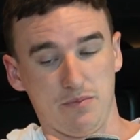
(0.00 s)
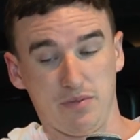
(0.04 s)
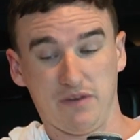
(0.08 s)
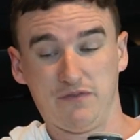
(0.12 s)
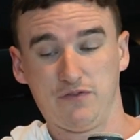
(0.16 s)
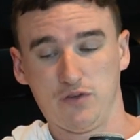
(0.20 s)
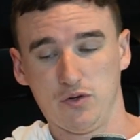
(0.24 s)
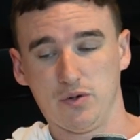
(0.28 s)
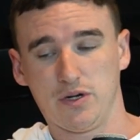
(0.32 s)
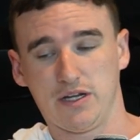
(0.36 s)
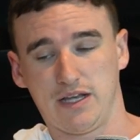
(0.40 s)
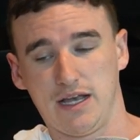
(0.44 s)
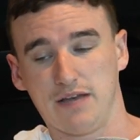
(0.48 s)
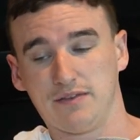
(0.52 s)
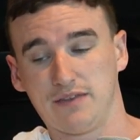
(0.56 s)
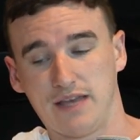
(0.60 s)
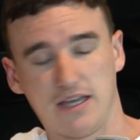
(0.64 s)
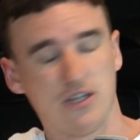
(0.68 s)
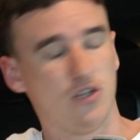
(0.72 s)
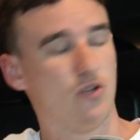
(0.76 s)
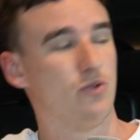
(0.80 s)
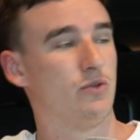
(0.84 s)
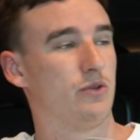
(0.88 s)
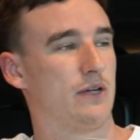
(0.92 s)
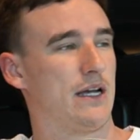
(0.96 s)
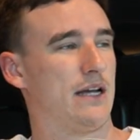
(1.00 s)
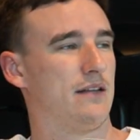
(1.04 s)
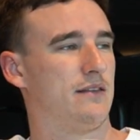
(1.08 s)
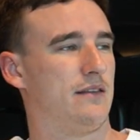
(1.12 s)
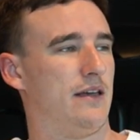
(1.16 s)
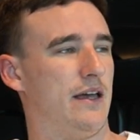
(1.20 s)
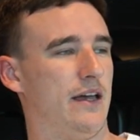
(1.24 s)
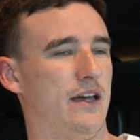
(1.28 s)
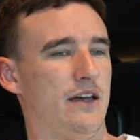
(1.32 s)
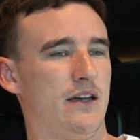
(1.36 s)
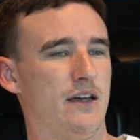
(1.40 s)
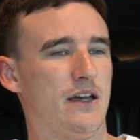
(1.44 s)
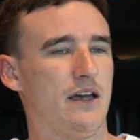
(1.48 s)
But if you want to get there, you will get
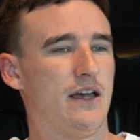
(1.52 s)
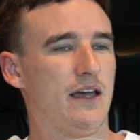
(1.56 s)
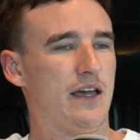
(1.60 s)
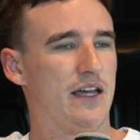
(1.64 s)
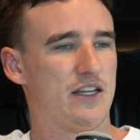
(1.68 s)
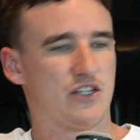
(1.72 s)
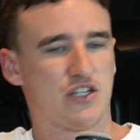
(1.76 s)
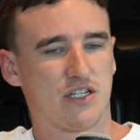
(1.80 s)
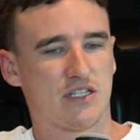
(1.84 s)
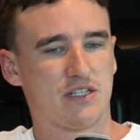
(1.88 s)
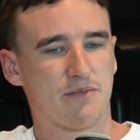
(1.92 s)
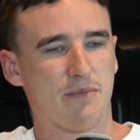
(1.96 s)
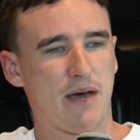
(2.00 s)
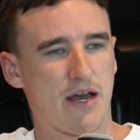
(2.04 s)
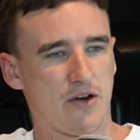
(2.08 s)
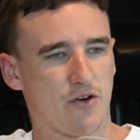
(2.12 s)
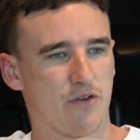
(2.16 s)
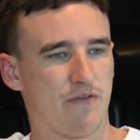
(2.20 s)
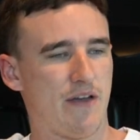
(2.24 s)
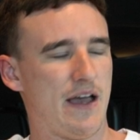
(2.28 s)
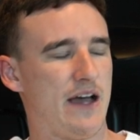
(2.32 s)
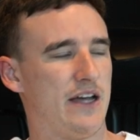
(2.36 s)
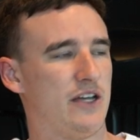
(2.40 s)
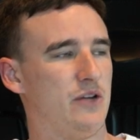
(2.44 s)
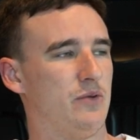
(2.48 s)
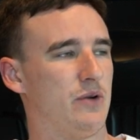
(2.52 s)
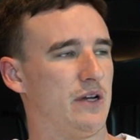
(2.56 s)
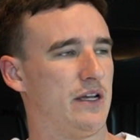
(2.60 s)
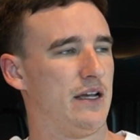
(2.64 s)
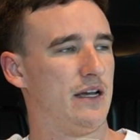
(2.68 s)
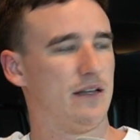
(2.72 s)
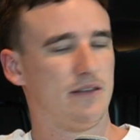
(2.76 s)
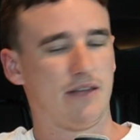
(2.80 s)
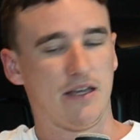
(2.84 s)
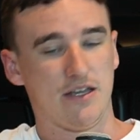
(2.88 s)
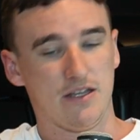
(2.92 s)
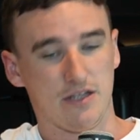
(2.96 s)
there. It's just a matter of how you want to get there.